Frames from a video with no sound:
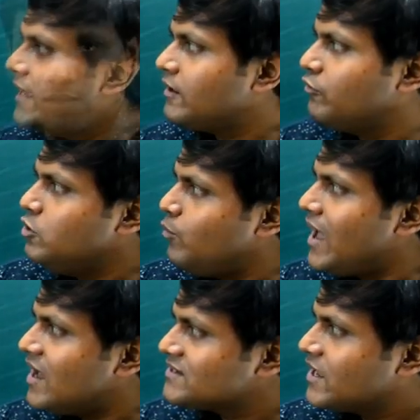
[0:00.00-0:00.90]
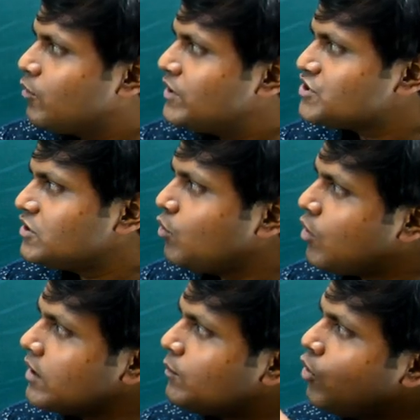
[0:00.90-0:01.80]
Now you may ask a question,
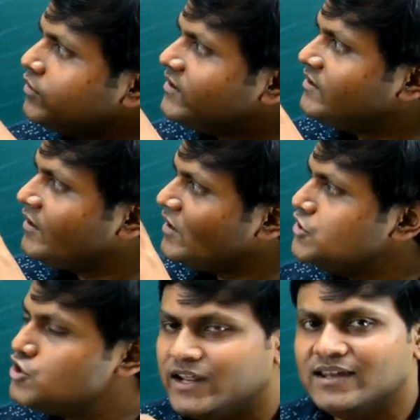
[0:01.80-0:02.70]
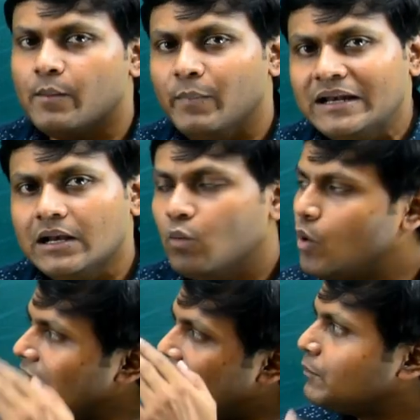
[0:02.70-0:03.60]
what about the region in the middle?
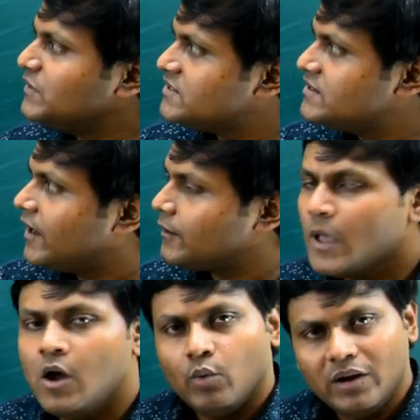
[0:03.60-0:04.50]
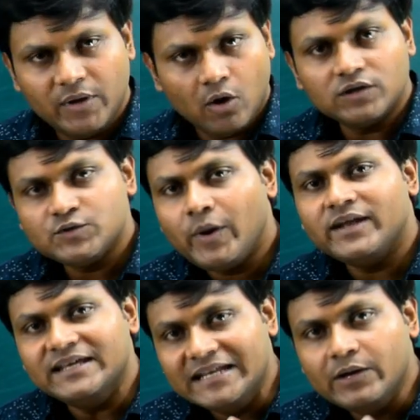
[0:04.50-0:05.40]
What happens there? Well, because we
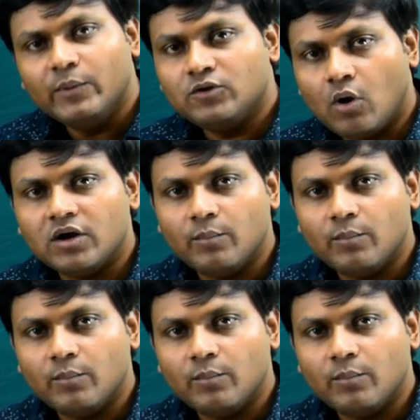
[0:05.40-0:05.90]
are dealing with quantum